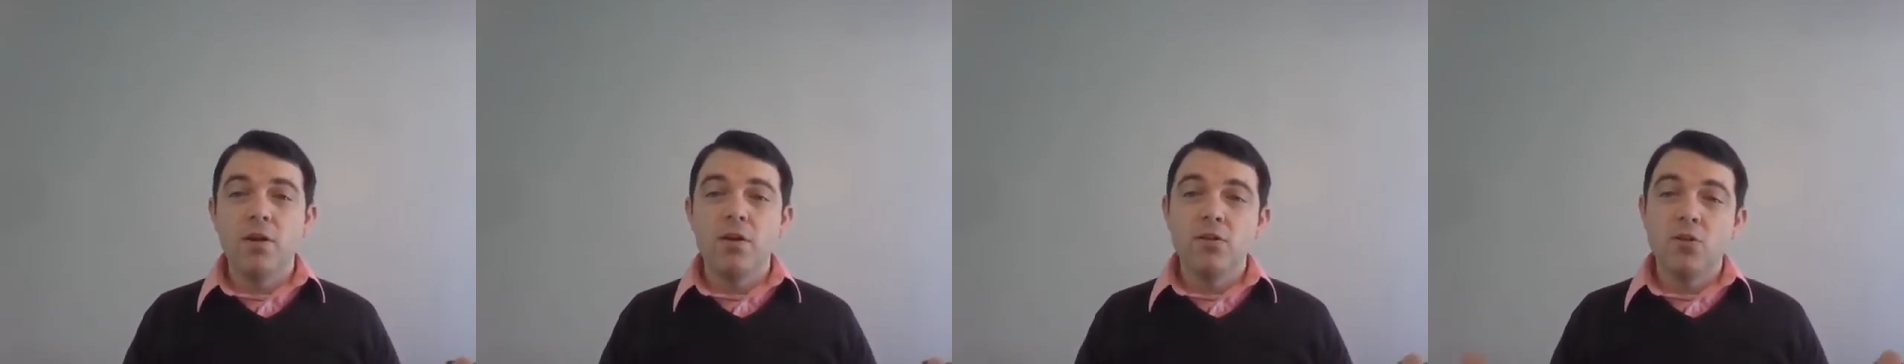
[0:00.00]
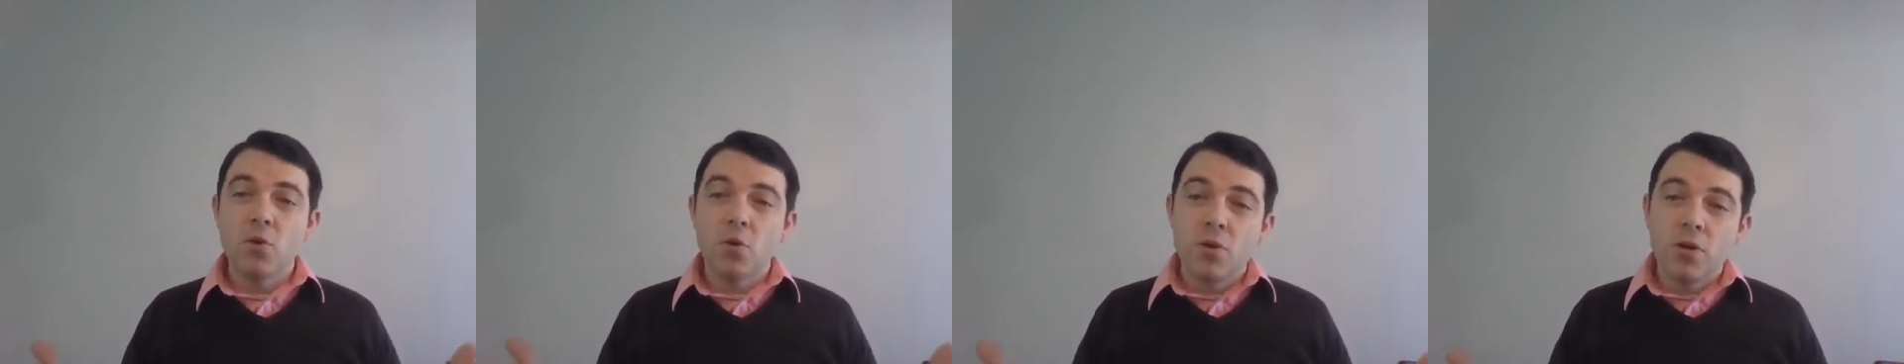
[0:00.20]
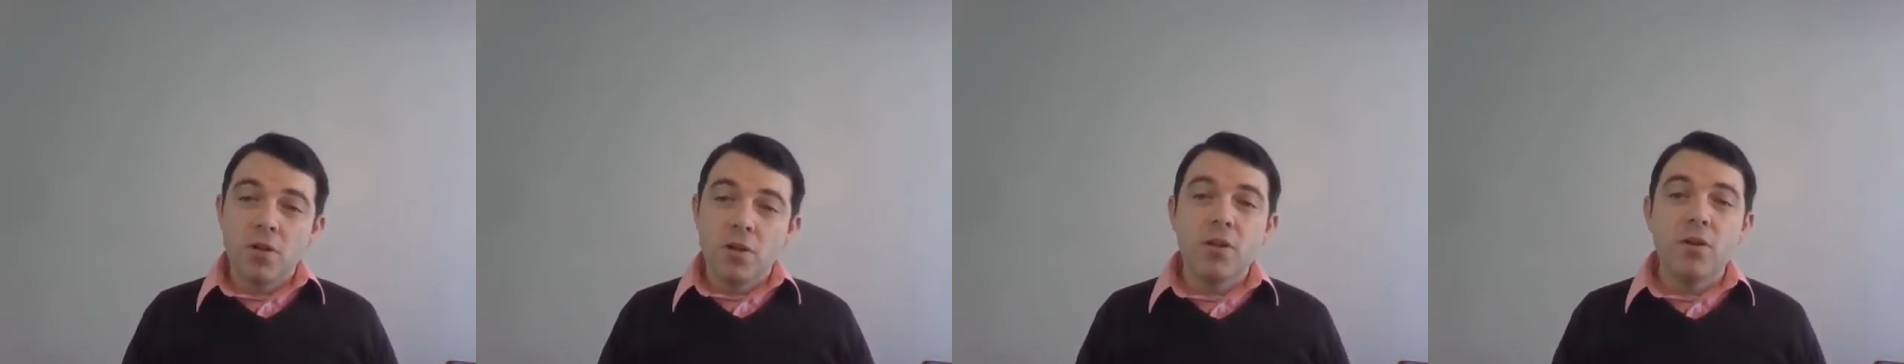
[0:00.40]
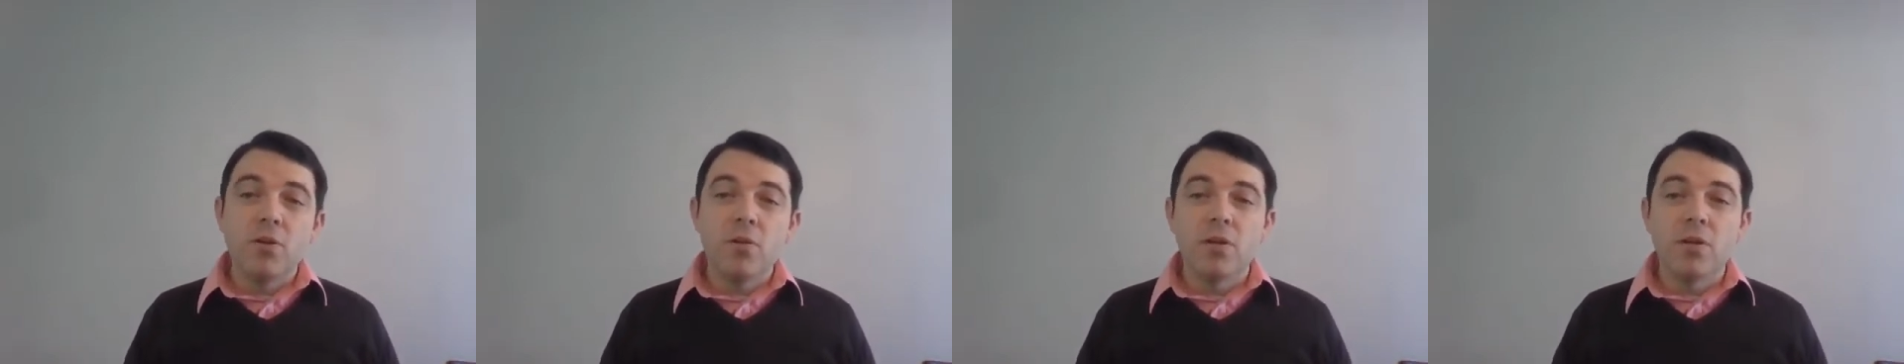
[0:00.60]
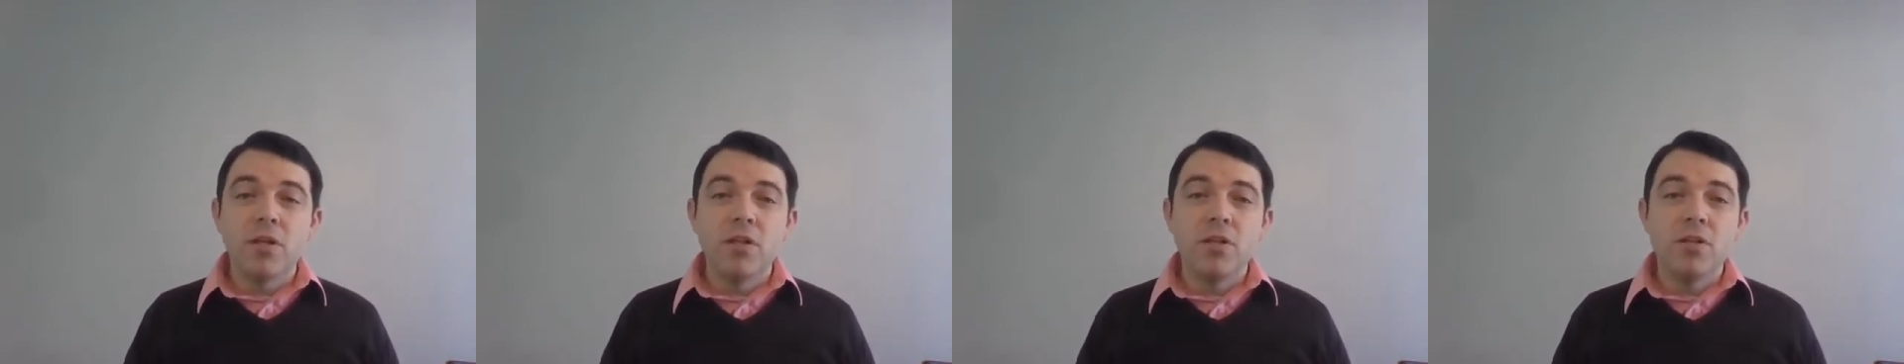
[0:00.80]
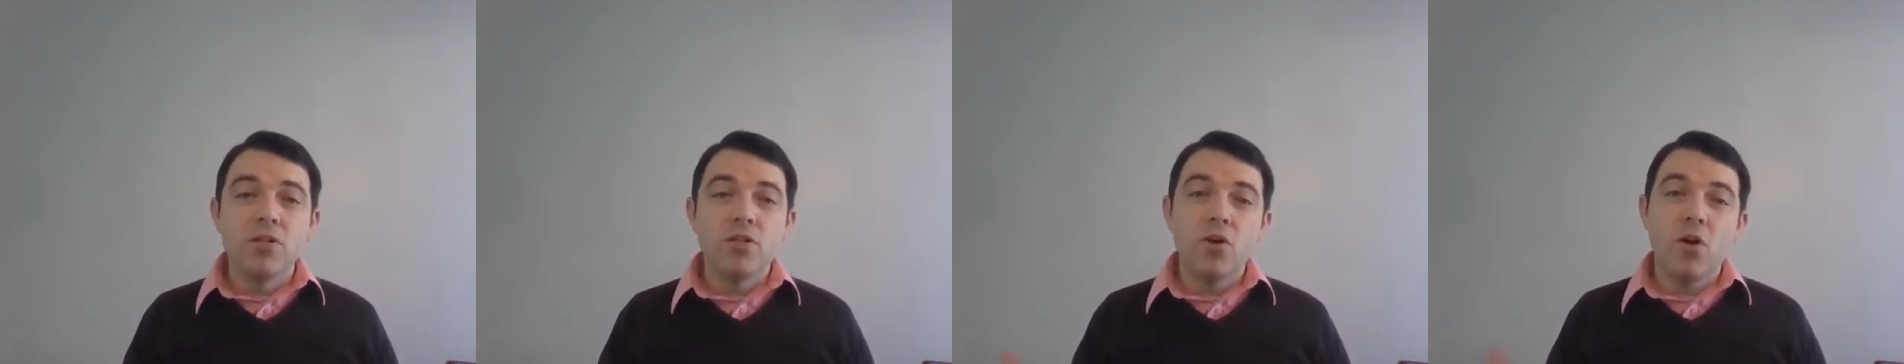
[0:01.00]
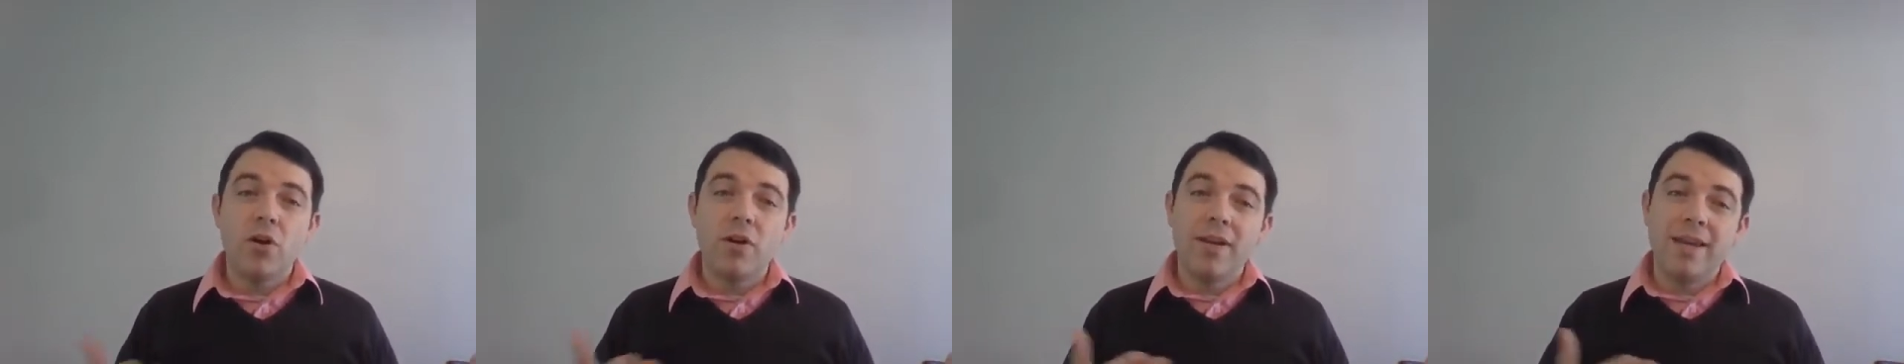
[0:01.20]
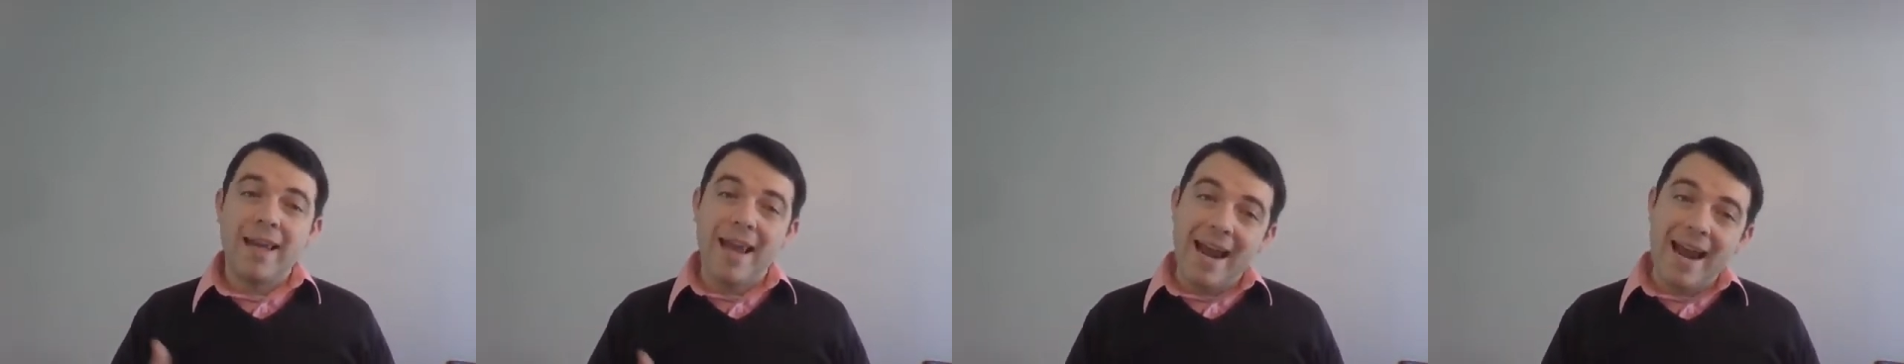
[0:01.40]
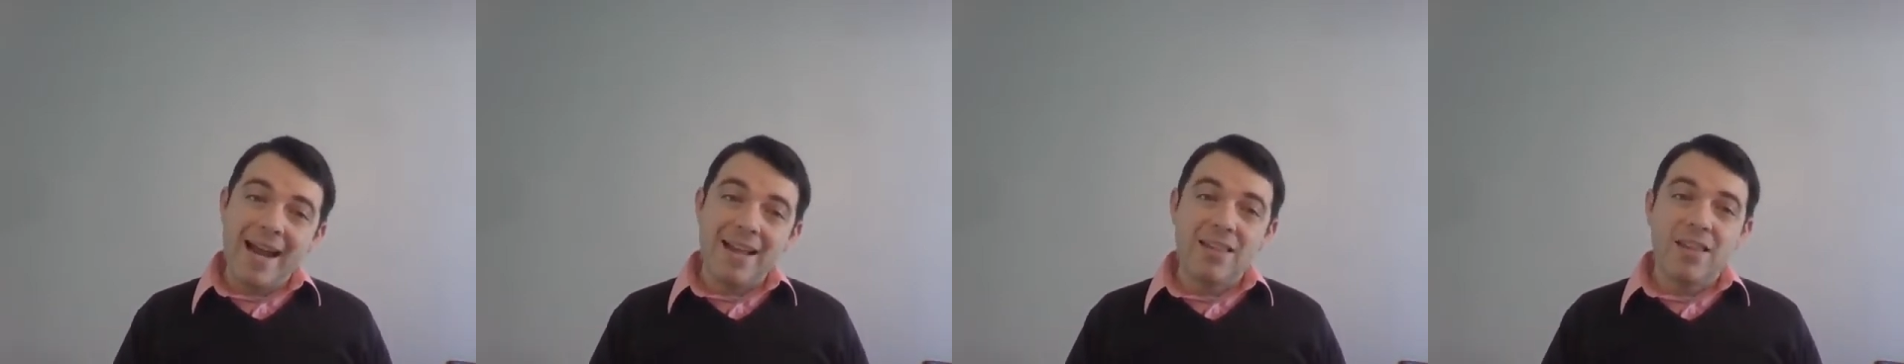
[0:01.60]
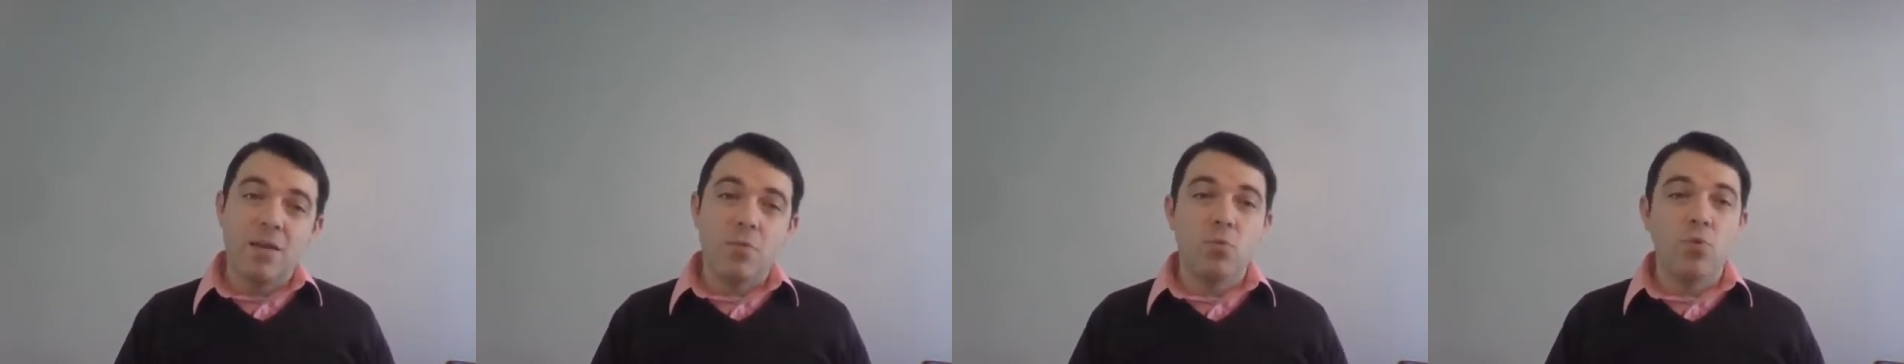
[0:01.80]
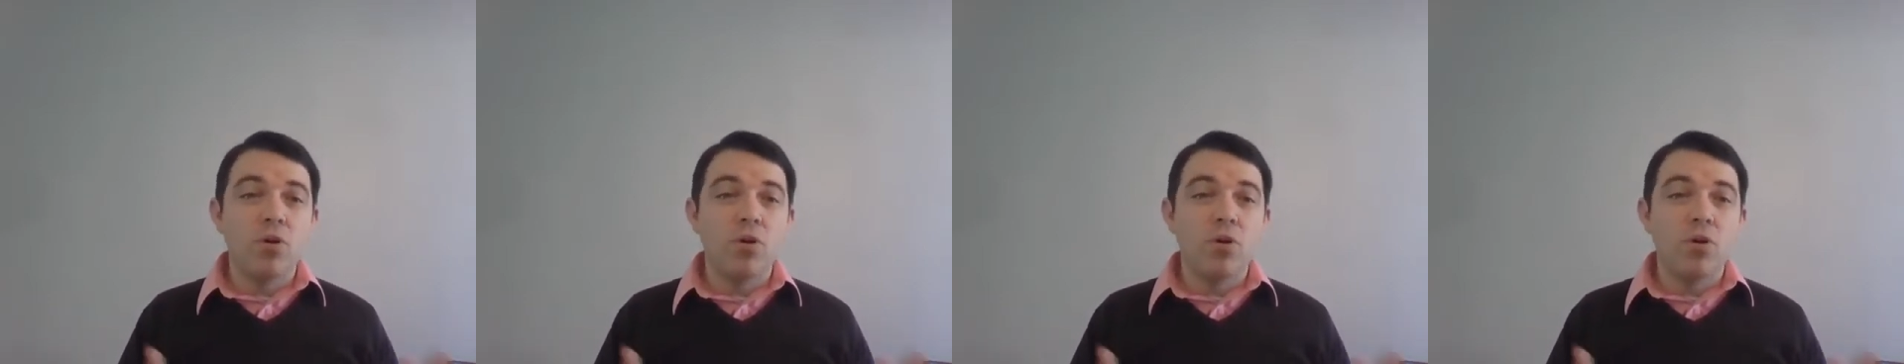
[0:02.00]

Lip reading: so clearly talking at them,